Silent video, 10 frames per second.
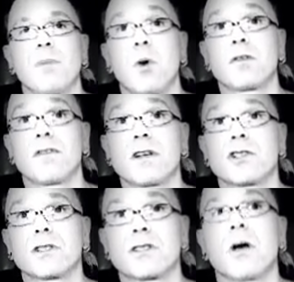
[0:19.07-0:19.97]

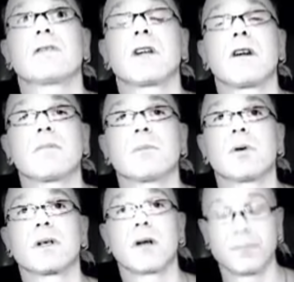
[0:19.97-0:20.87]
motivation stuff that I've been
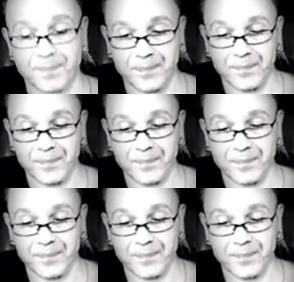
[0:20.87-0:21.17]
putting up.